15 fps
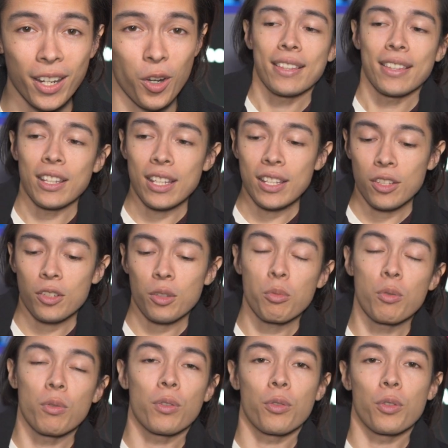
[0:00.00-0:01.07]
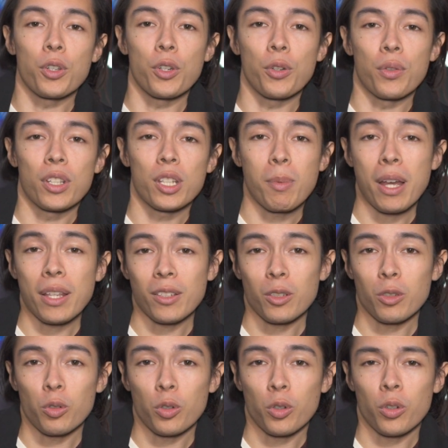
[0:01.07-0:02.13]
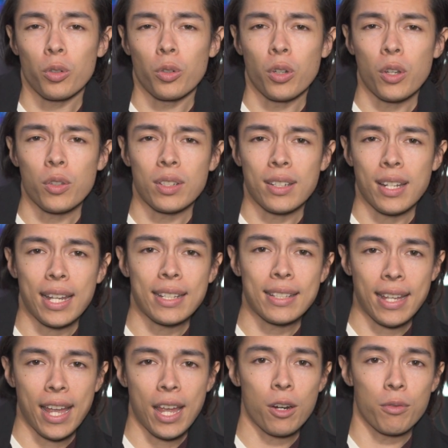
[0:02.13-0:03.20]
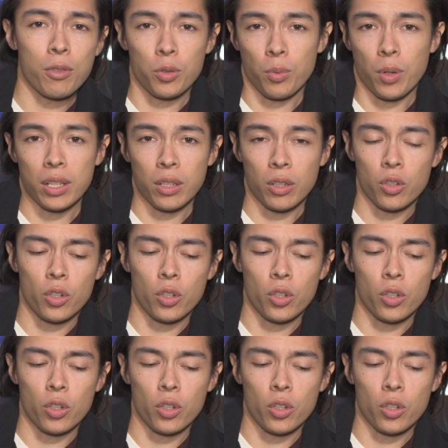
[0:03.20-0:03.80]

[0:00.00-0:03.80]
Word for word: it, then this is a movie for you. It's about this little girl who goes and takes care of this reindeer.